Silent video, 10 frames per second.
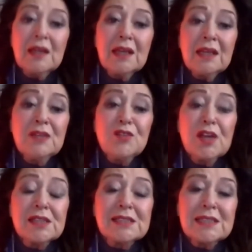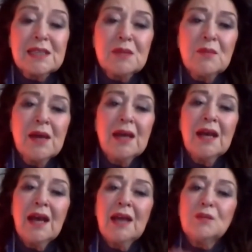in their team
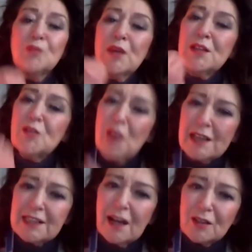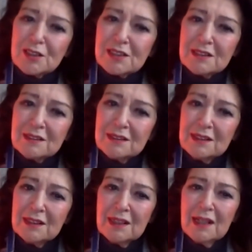and bring that out
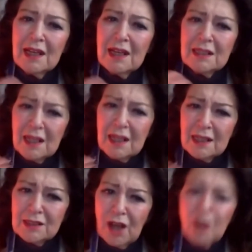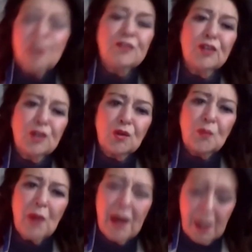and, and overlook
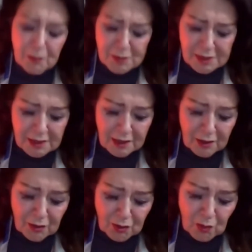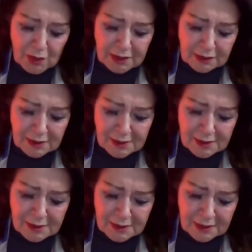perhaps the
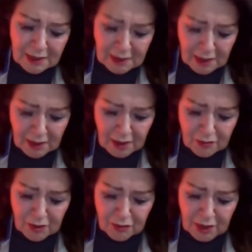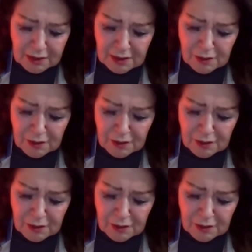weaknesses. And I, that is